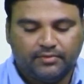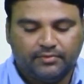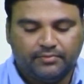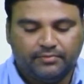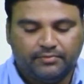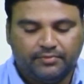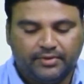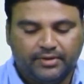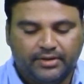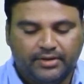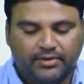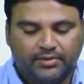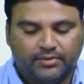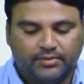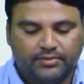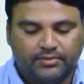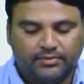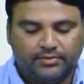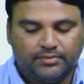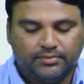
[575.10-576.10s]

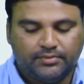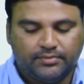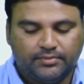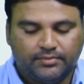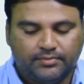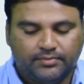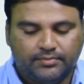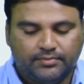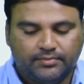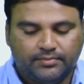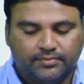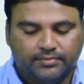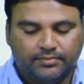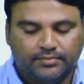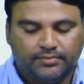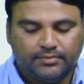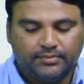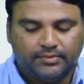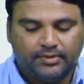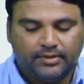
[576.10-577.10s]
V2,
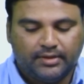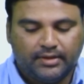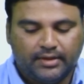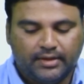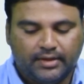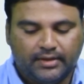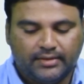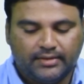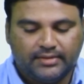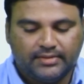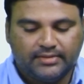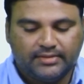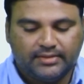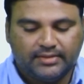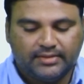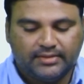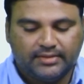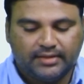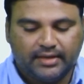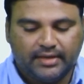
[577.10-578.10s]
and this
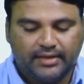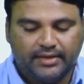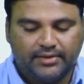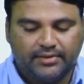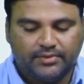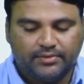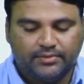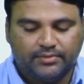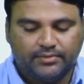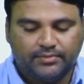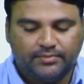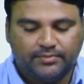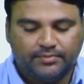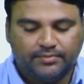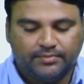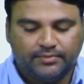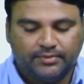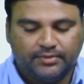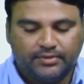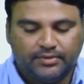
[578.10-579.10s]
is I2, 2
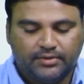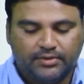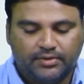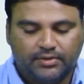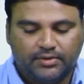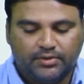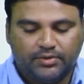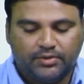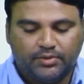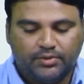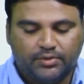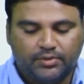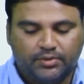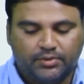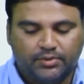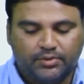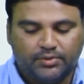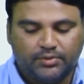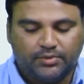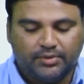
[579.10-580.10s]

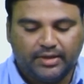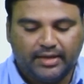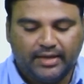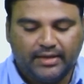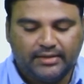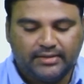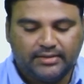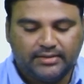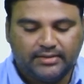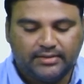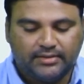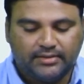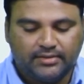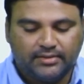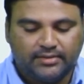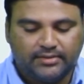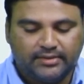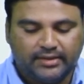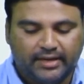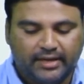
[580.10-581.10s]
2 dash,
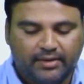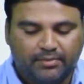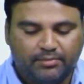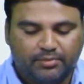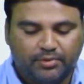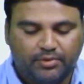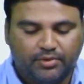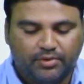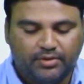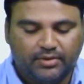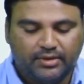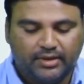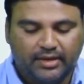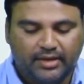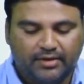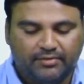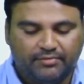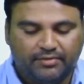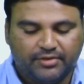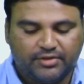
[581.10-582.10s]
second port
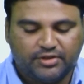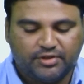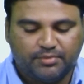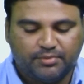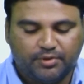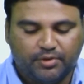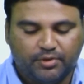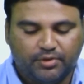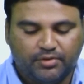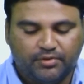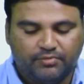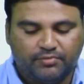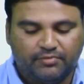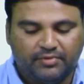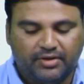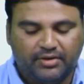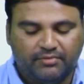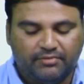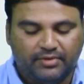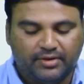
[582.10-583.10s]
and first port
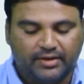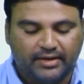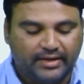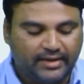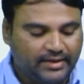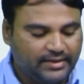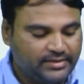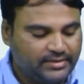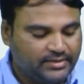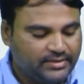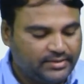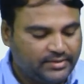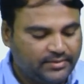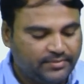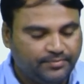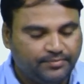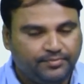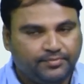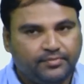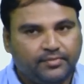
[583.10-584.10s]
1 1 dash.
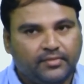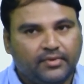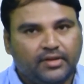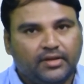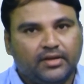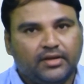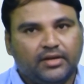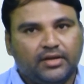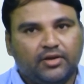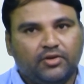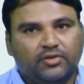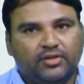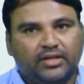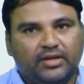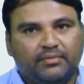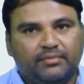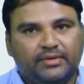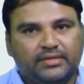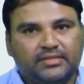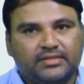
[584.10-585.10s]
Now the
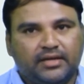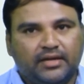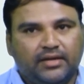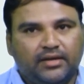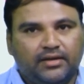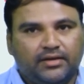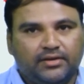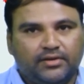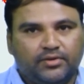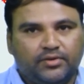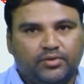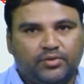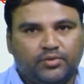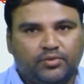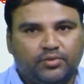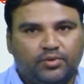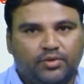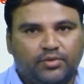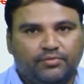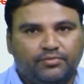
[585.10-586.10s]
elements are
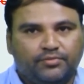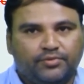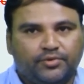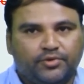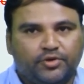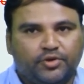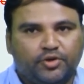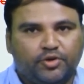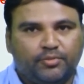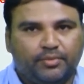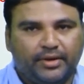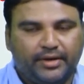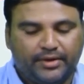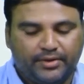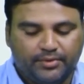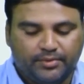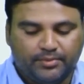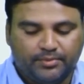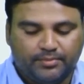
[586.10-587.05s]
2 ohm, 4 ohm, 8 ohm.